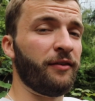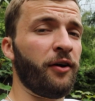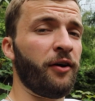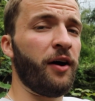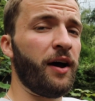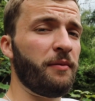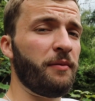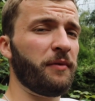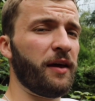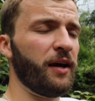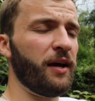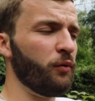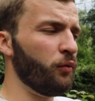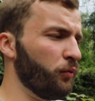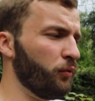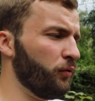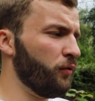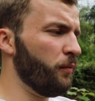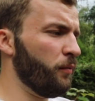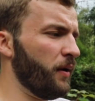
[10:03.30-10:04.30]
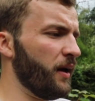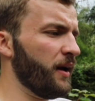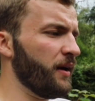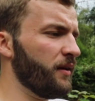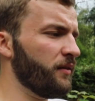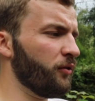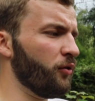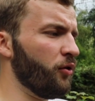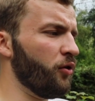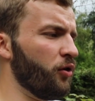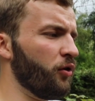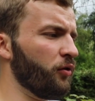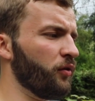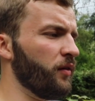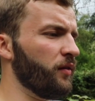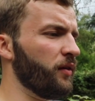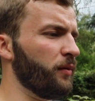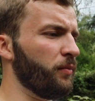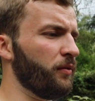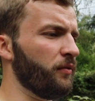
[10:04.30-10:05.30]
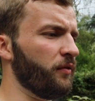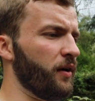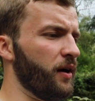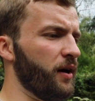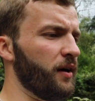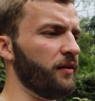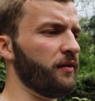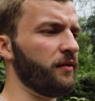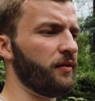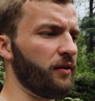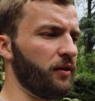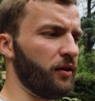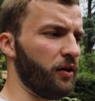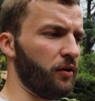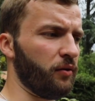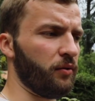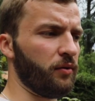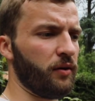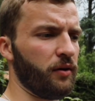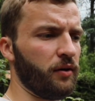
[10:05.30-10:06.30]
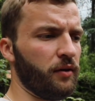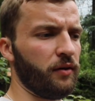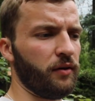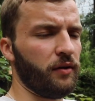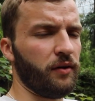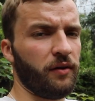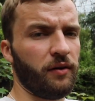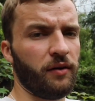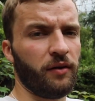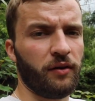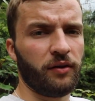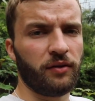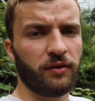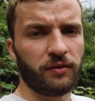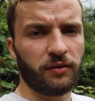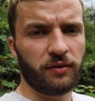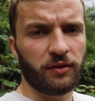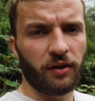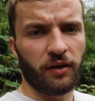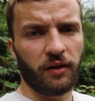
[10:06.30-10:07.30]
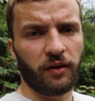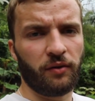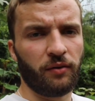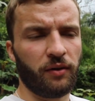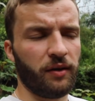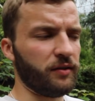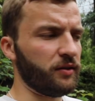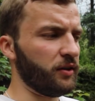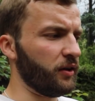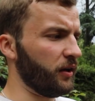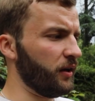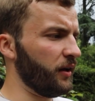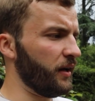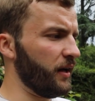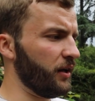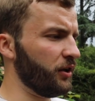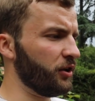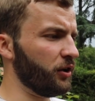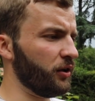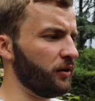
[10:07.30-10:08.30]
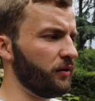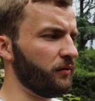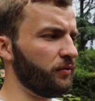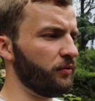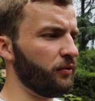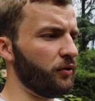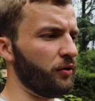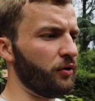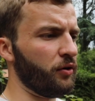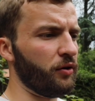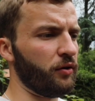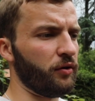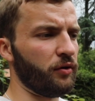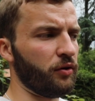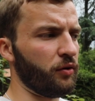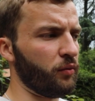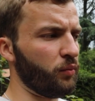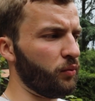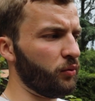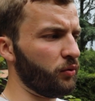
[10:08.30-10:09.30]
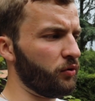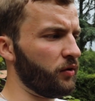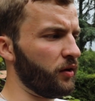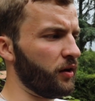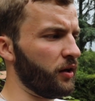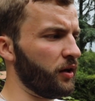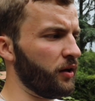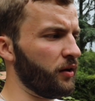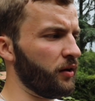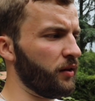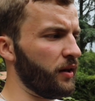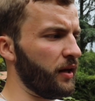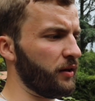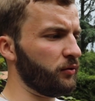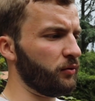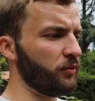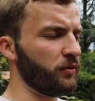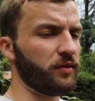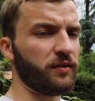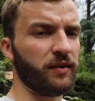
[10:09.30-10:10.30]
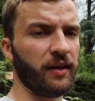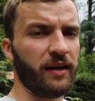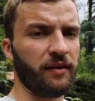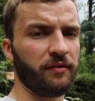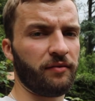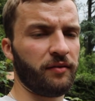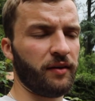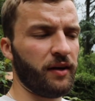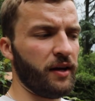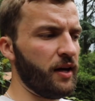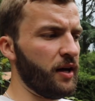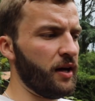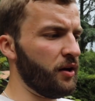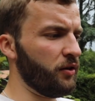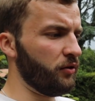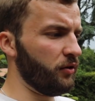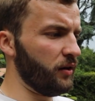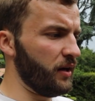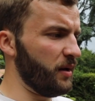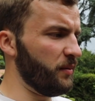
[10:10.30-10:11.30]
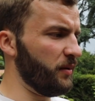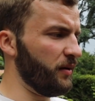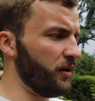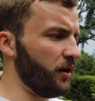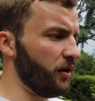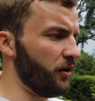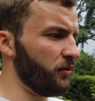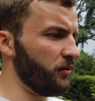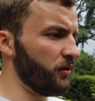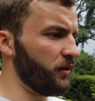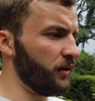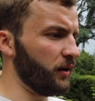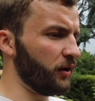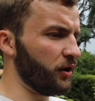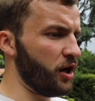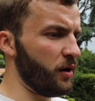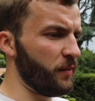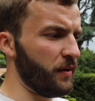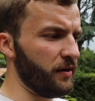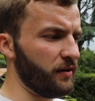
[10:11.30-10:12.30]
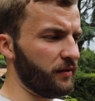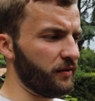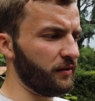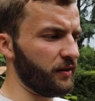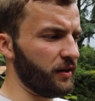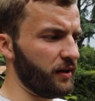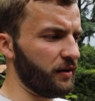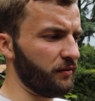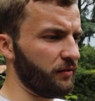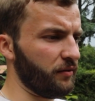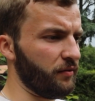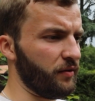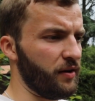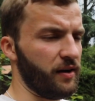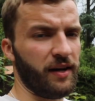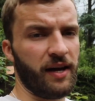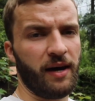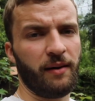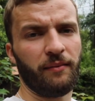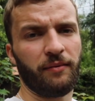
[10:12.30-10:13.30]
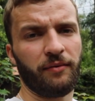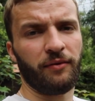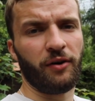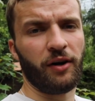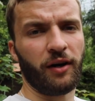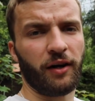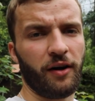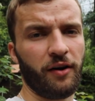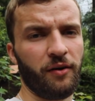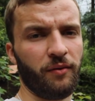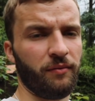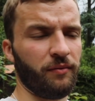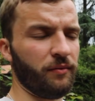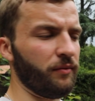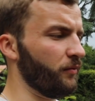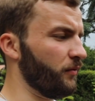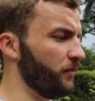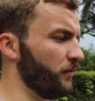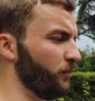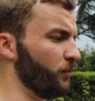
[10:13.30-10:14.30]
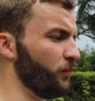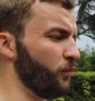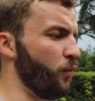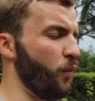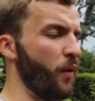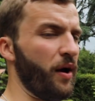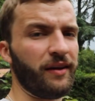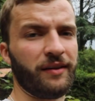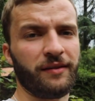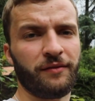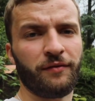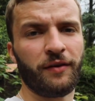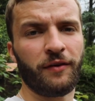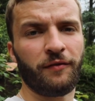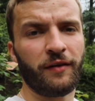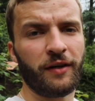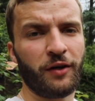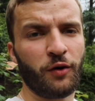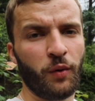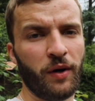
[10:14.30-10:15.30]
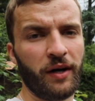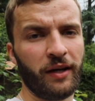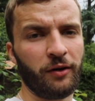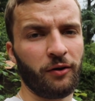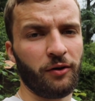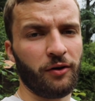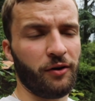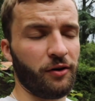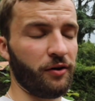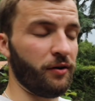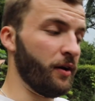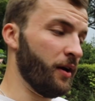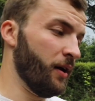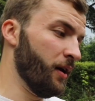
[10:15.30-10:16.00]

time getting waterfall blades, or does it provide, you know, a circulation for the water, that sort of stuff? Do let me know in the comments, because I'd love to find out before I go and waste 50 quid, or